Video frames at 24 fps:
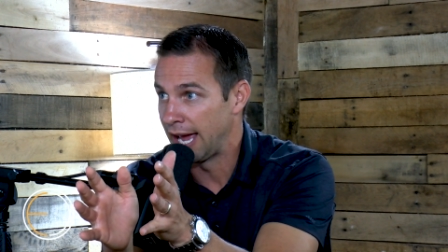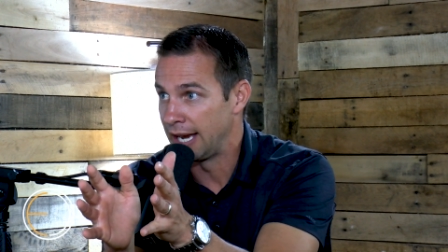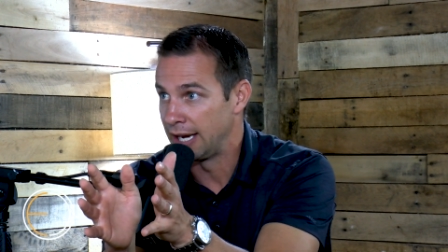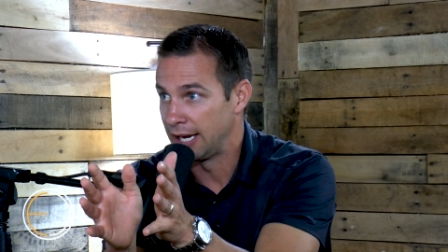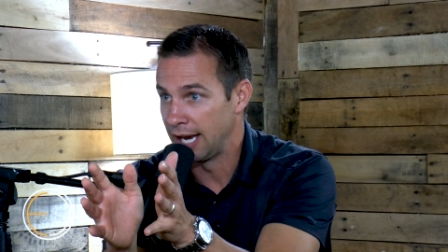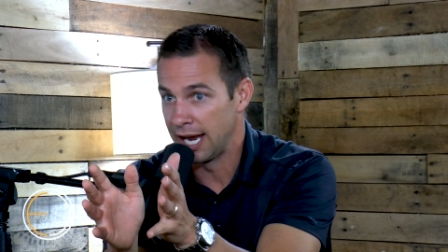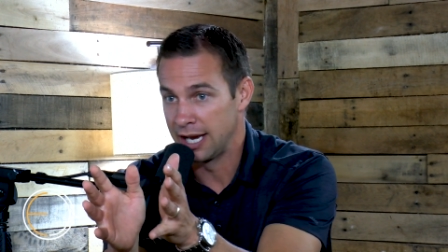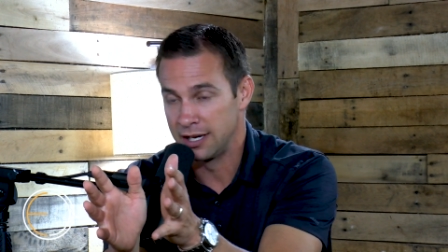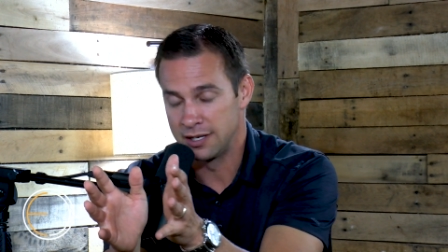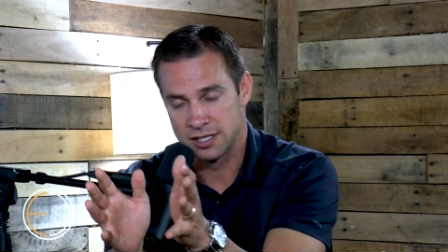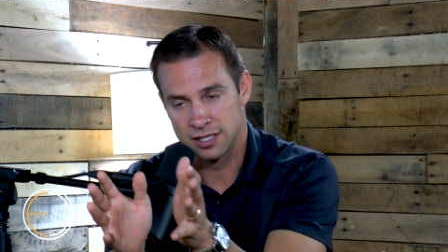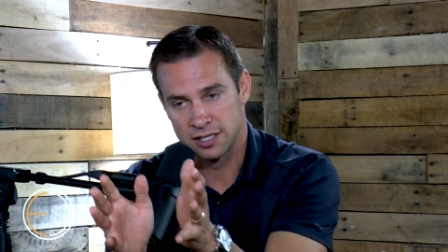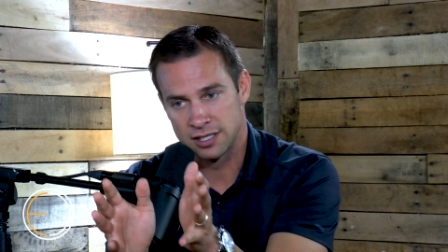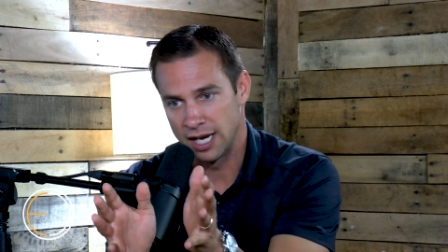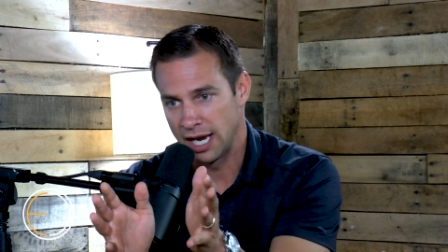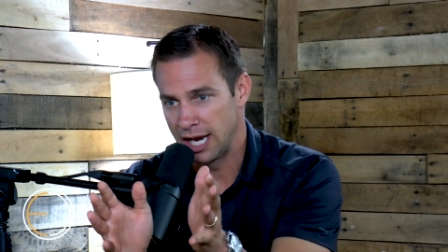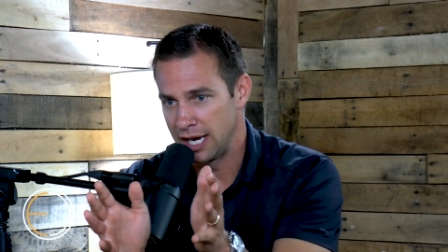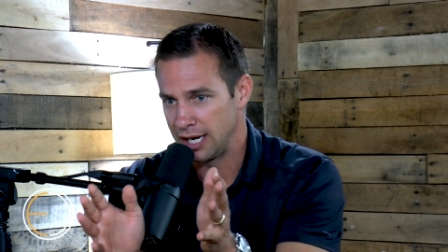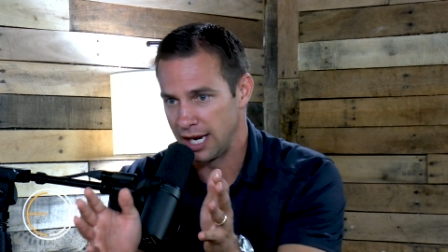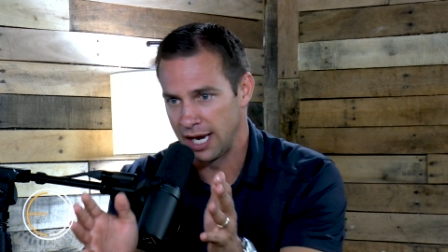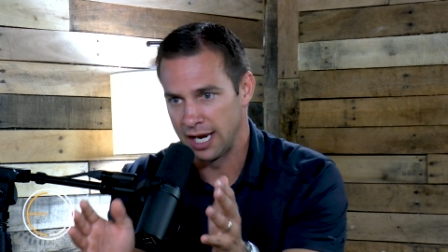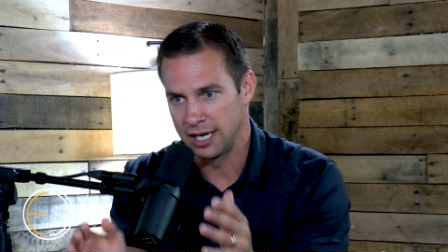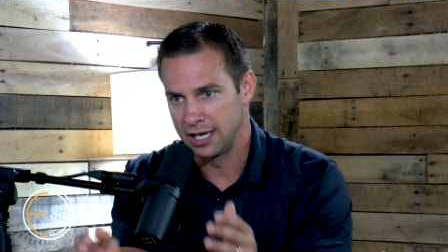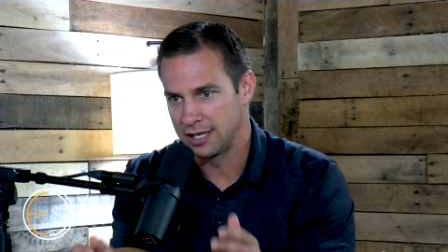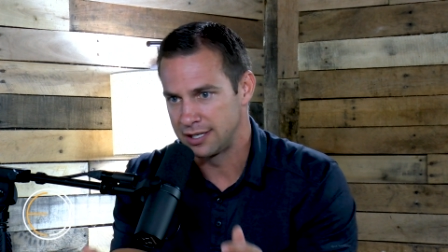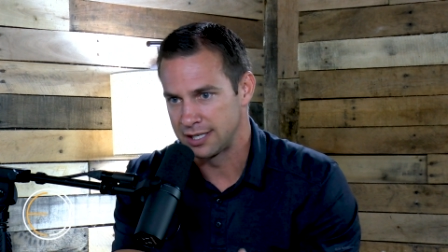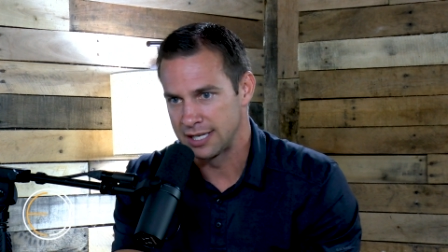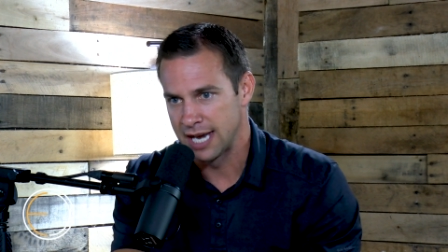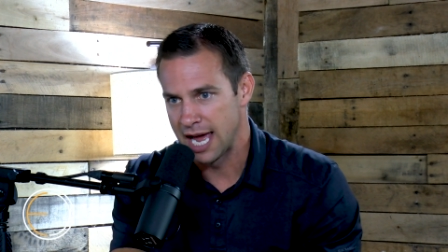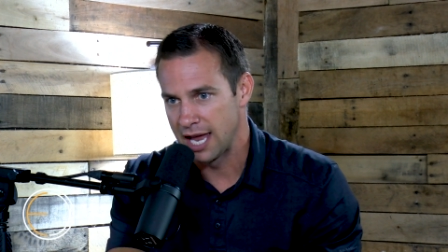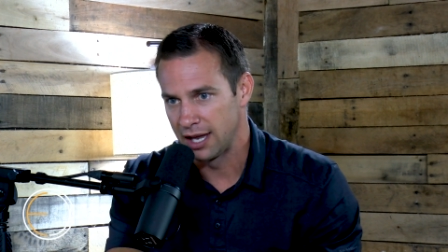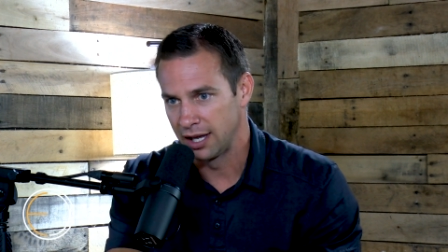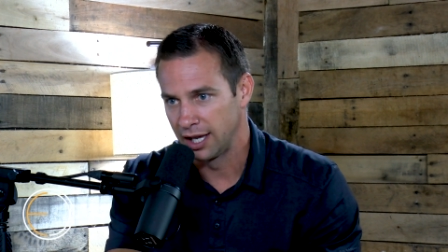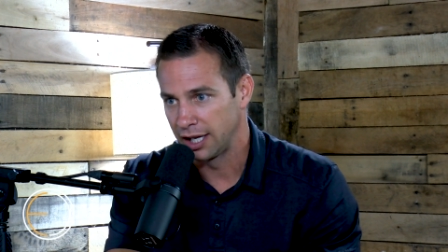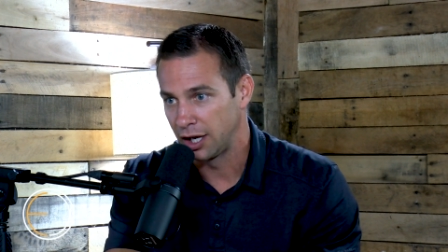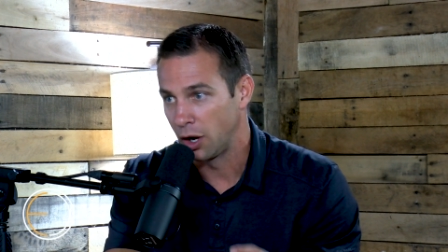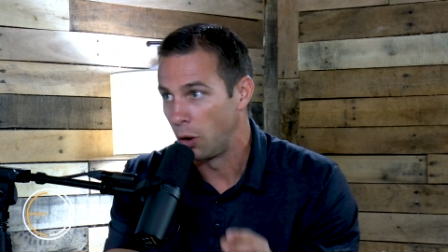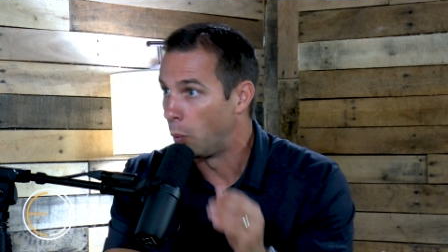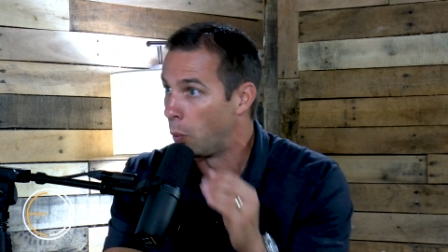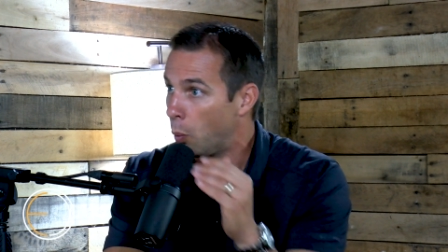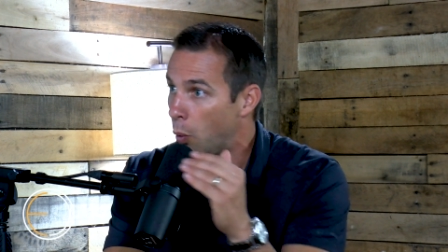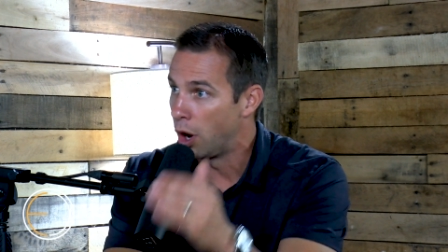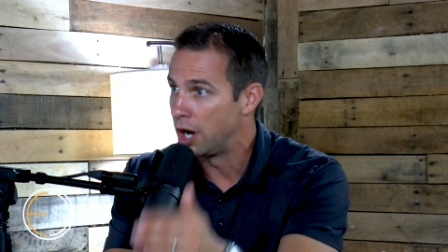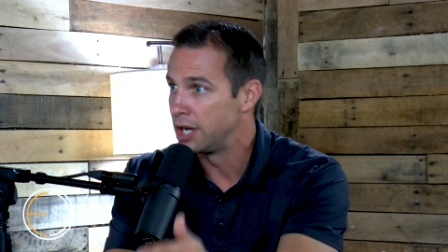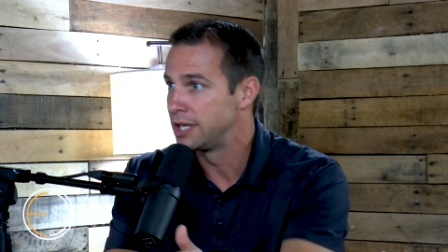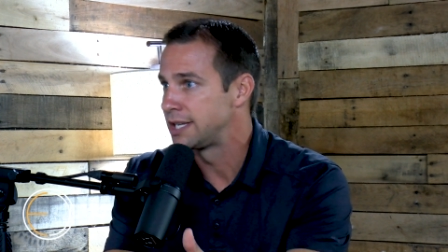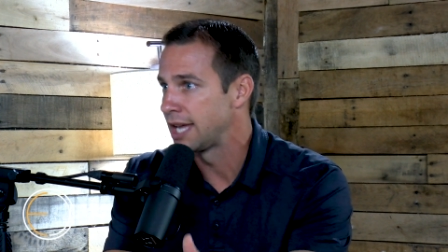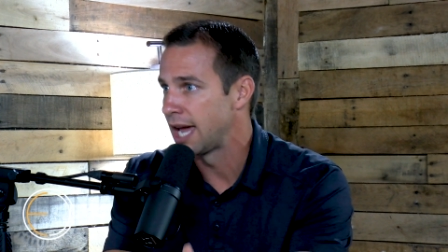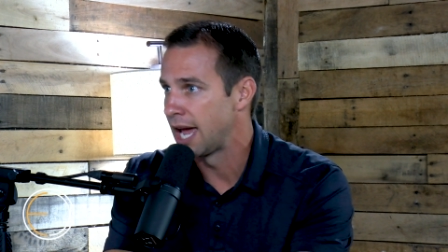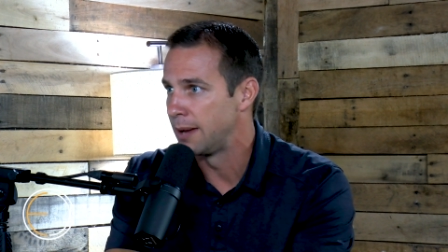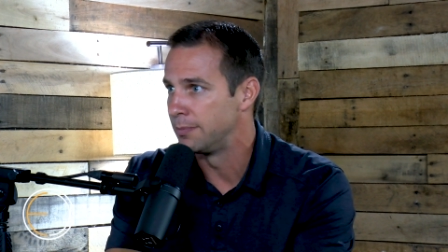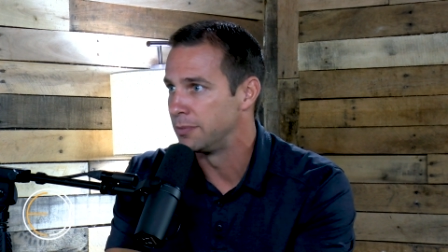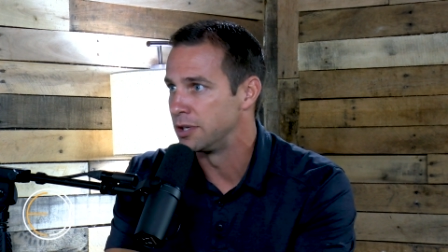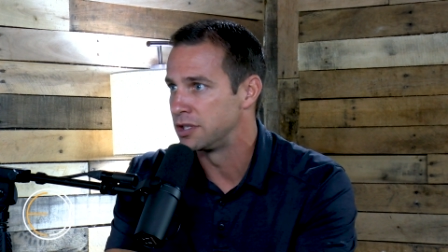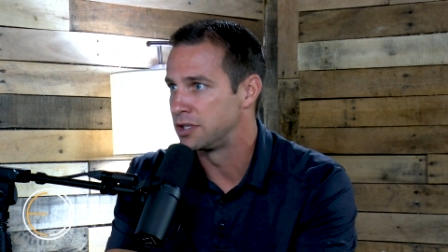And right. and, and and it's not like a one-time